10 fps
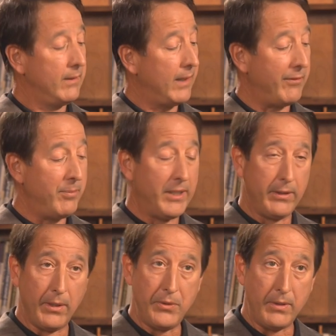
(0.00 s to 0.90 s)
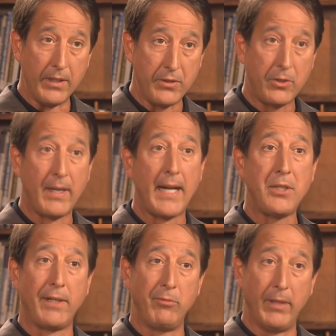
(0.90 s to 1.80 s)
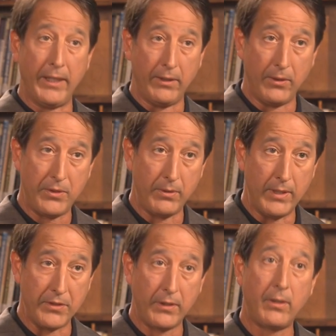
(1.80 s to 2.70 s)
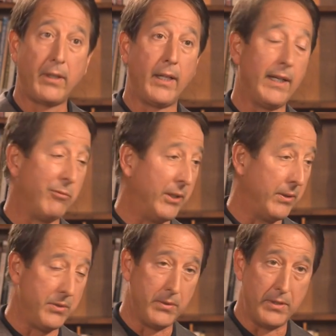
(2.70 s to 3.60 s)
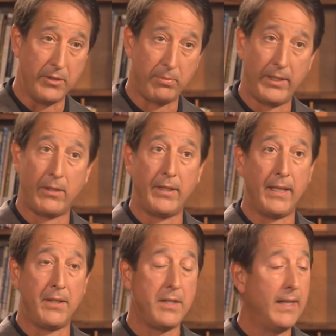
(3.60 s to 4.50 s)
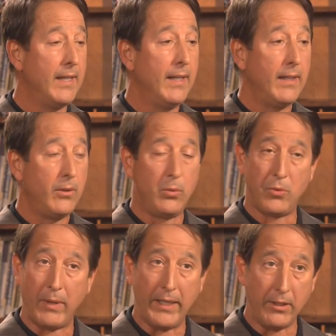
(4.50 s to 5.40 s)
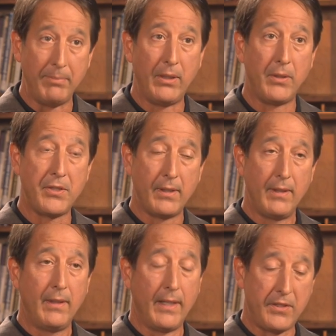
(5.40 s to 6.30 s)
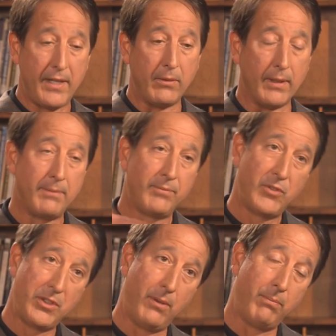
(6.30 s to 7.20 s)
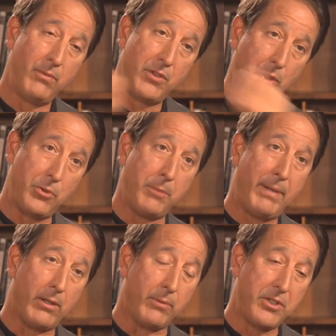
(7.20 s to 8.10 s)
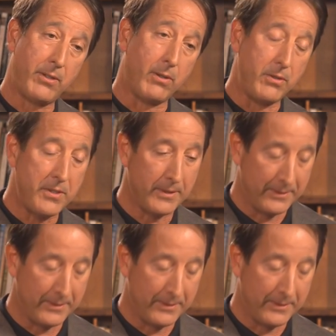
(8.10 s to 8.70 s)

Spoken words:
Everybody knows who does the trash, everybody knows who does the cooking, everybody knows who the disciplinarian is, who's writing the bills, etc. So soldier parent returns.